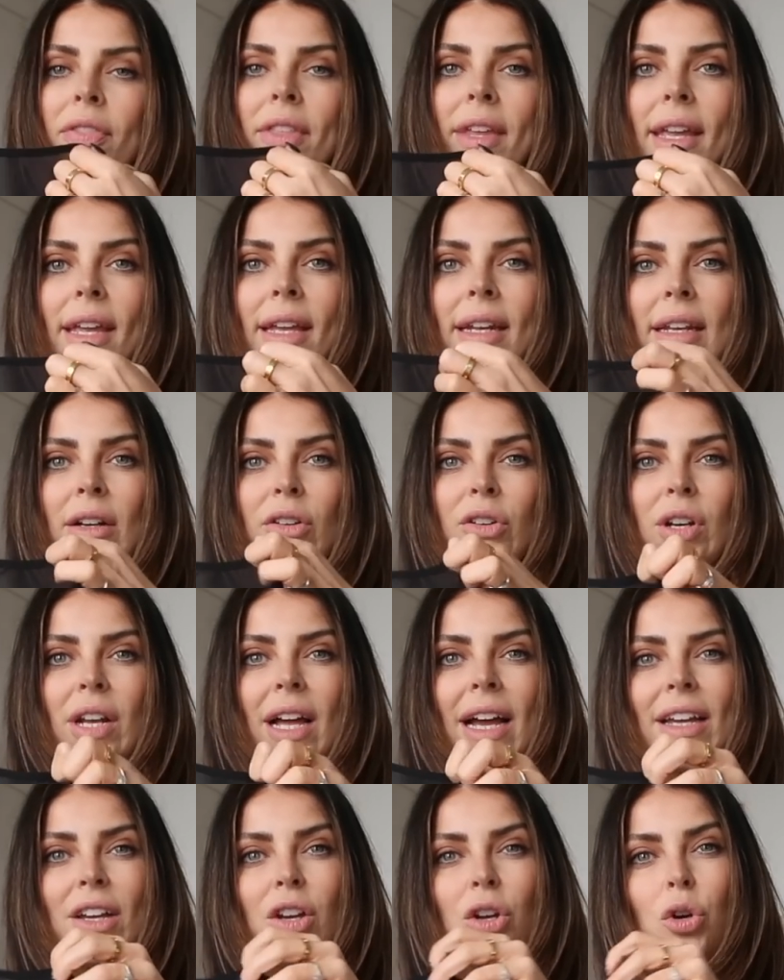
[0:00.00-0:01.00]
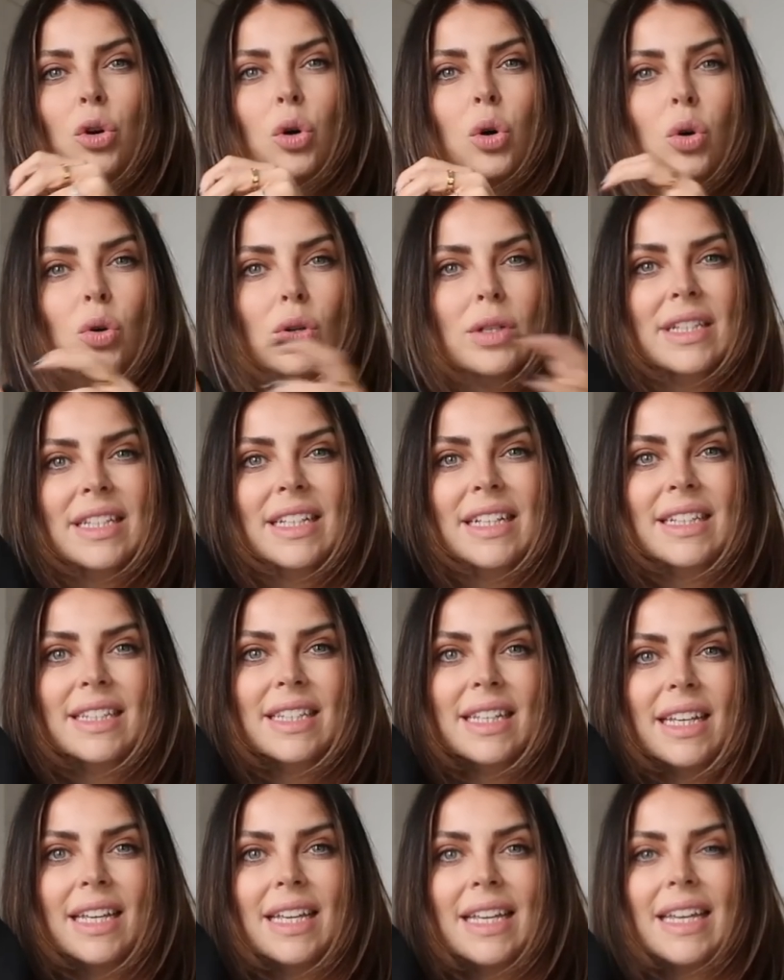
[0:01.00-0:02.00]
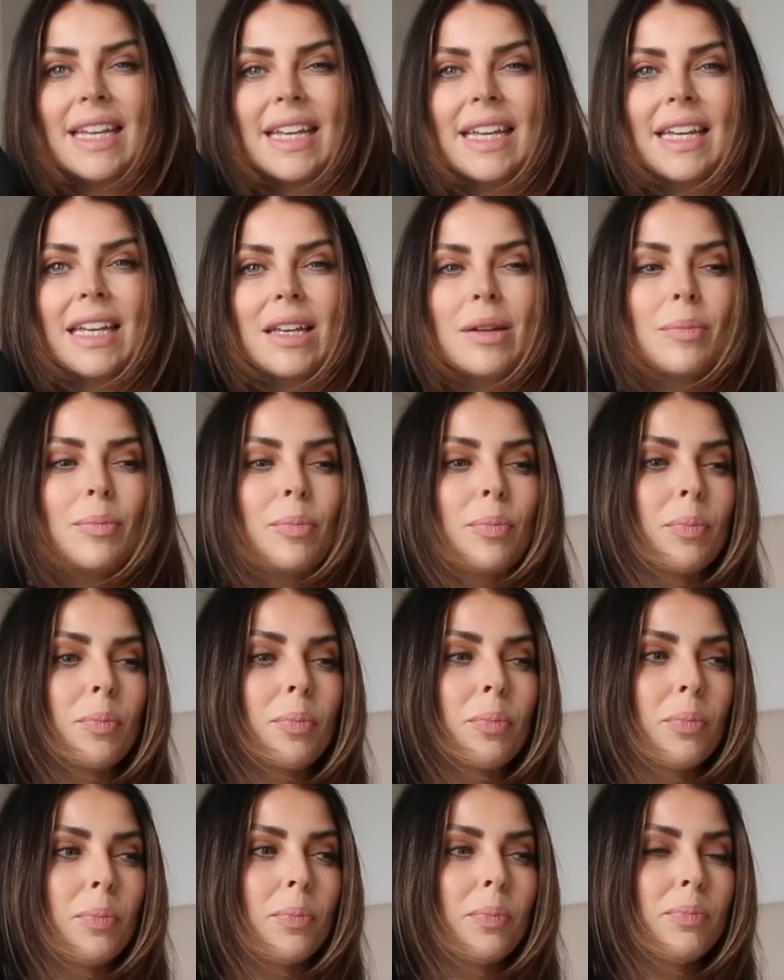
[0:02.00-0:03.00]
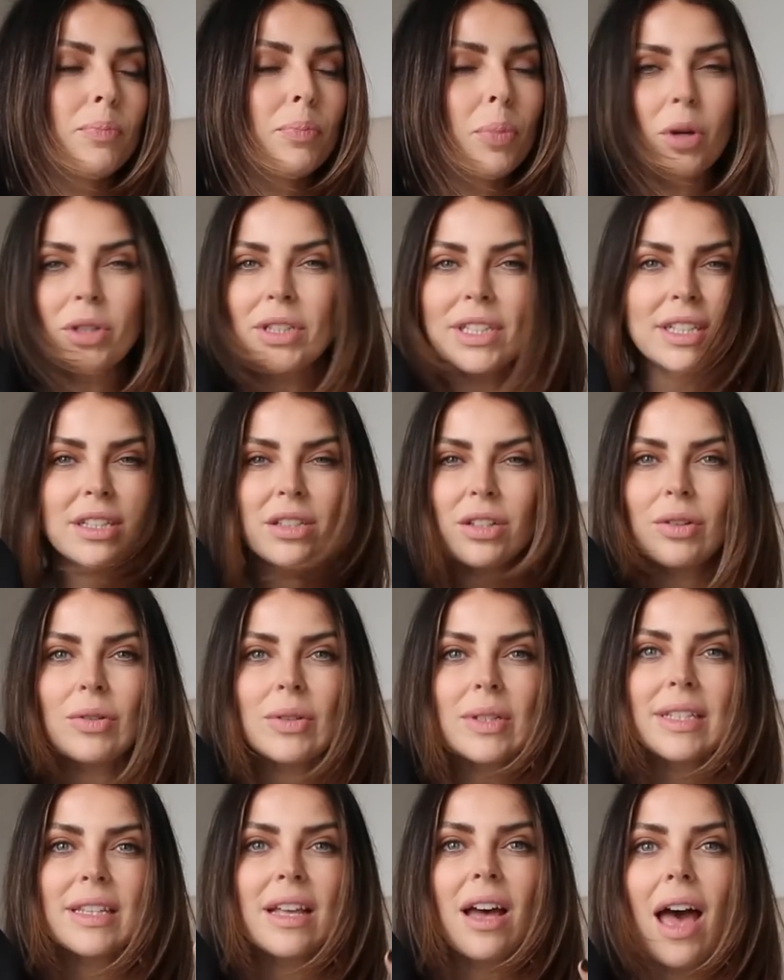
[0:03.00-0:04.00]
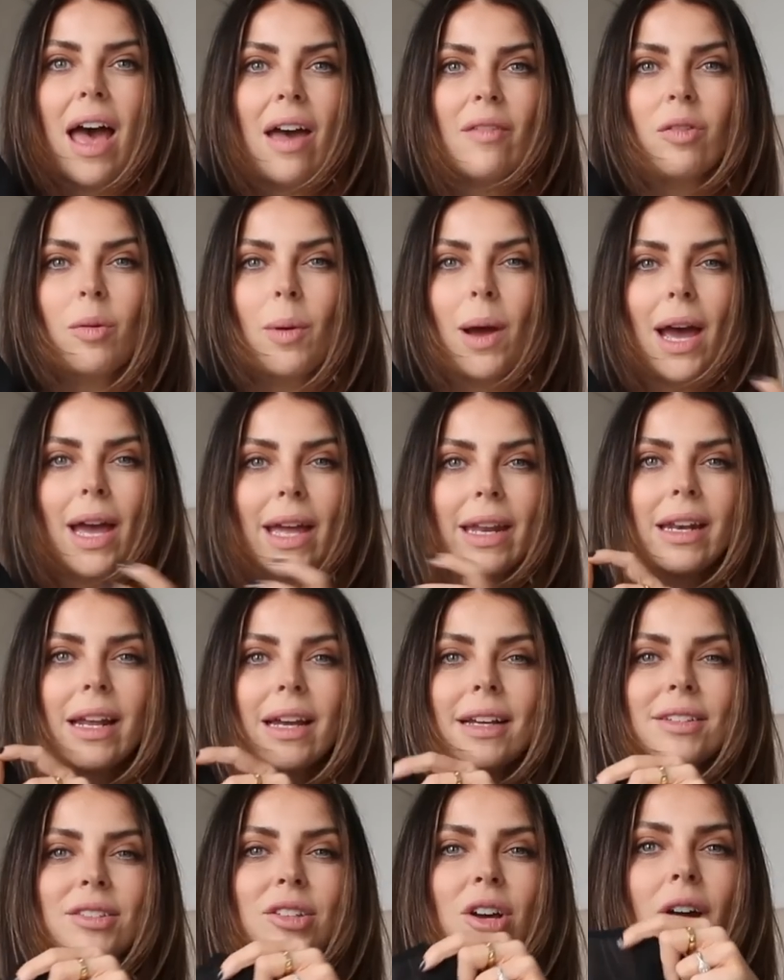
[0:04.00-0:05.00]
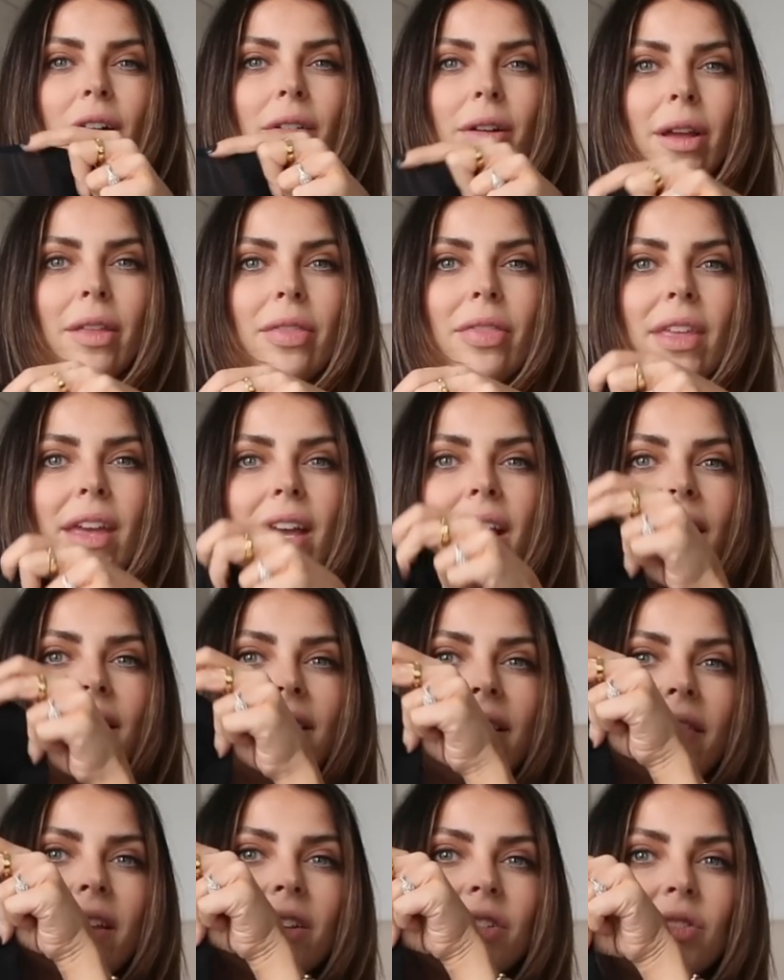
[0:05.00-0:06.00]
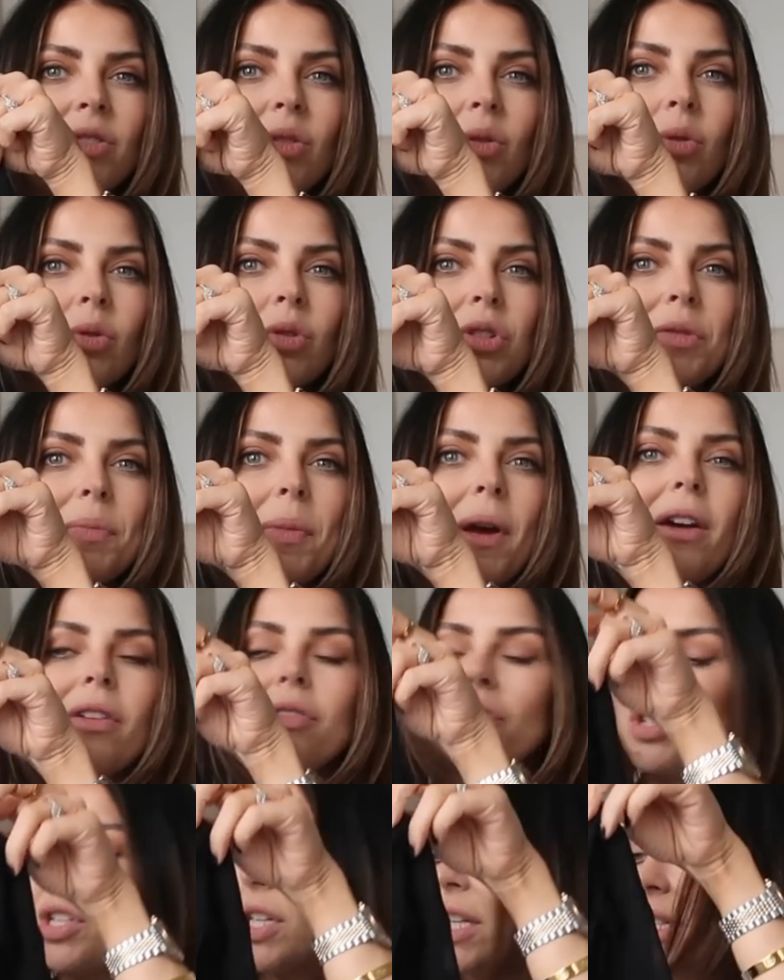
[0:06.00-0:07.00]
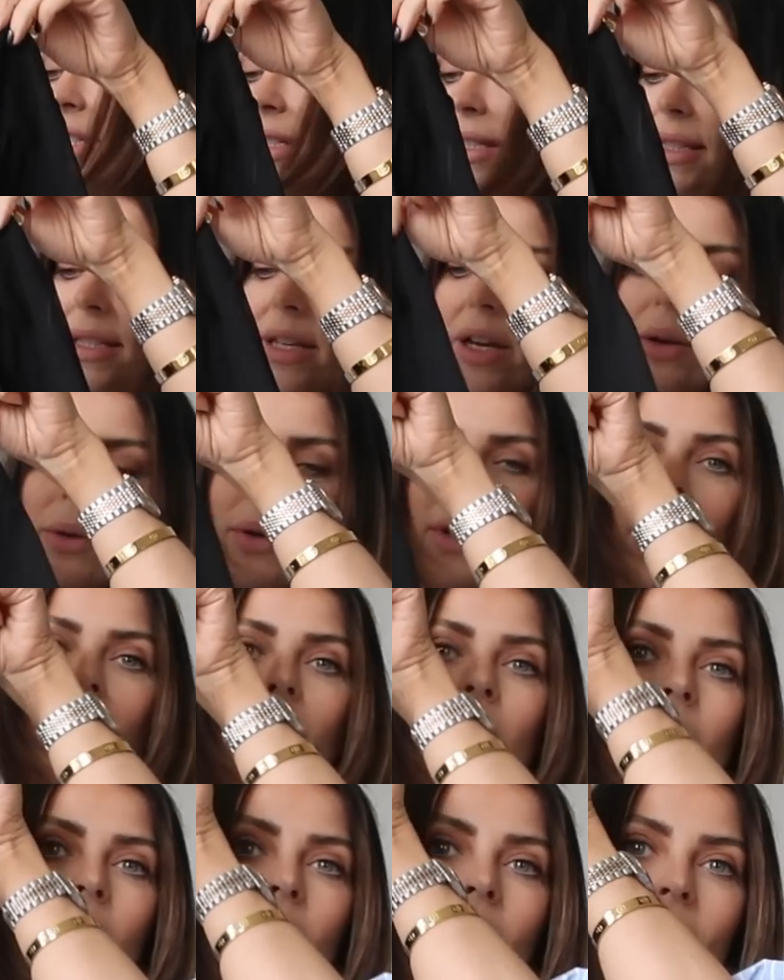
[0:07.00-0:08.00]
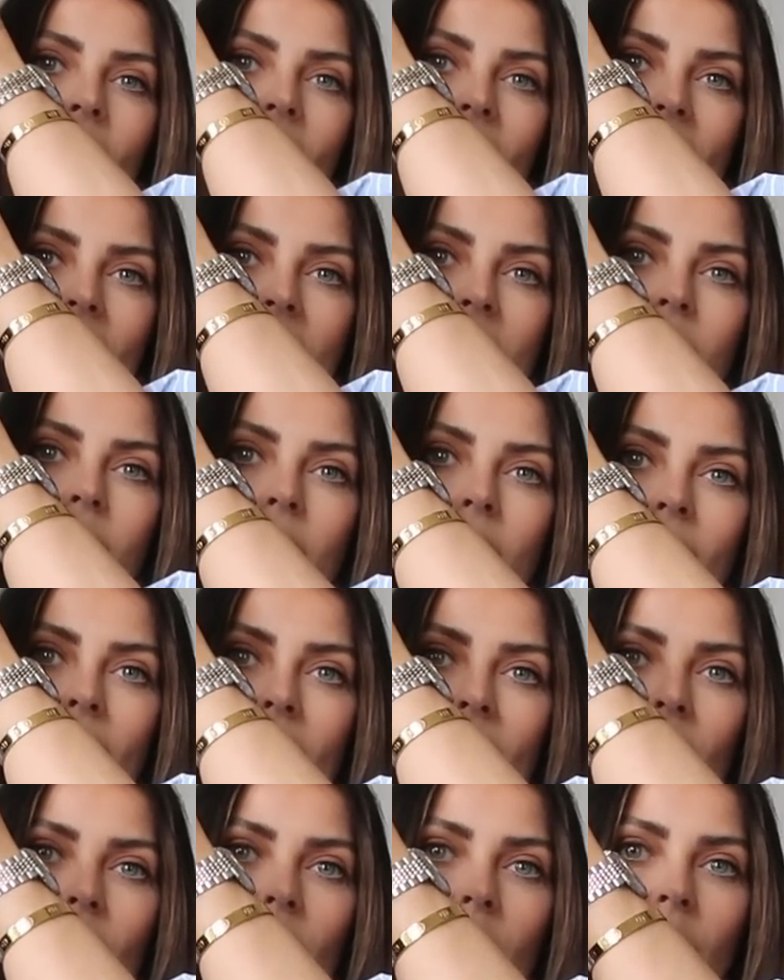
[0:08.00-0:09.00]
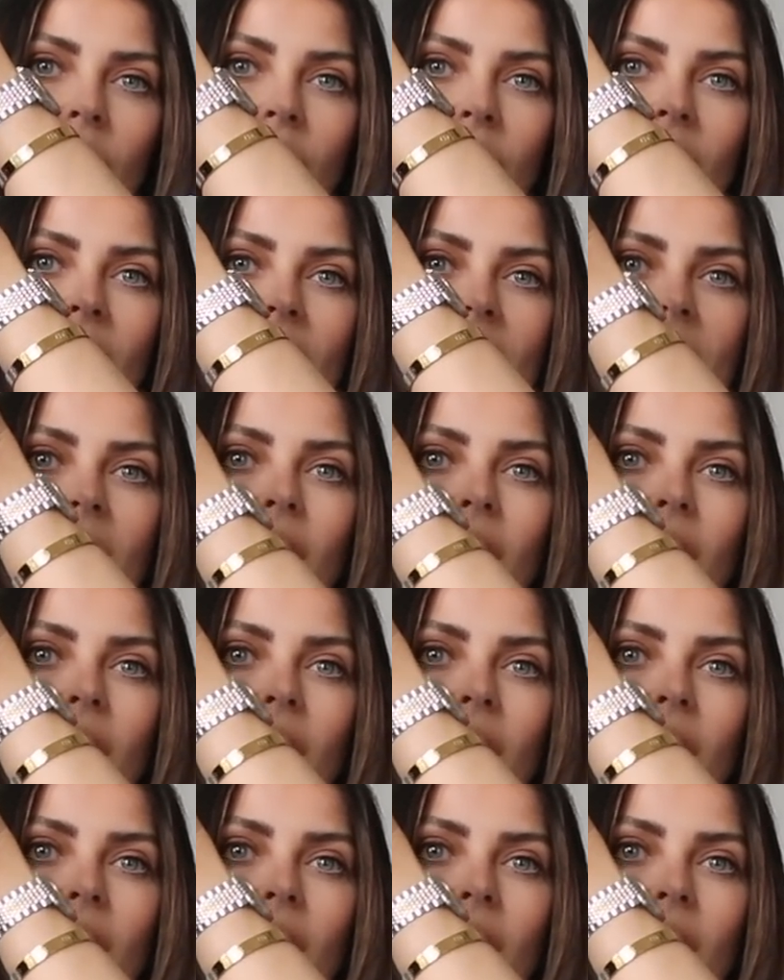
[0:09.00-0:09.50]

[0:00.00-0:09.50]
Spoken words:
the little like corsety bodysuits that are everywhere in like Zara and things, and then just a gorgeous pair of jeans. So I think that is really gorgeous,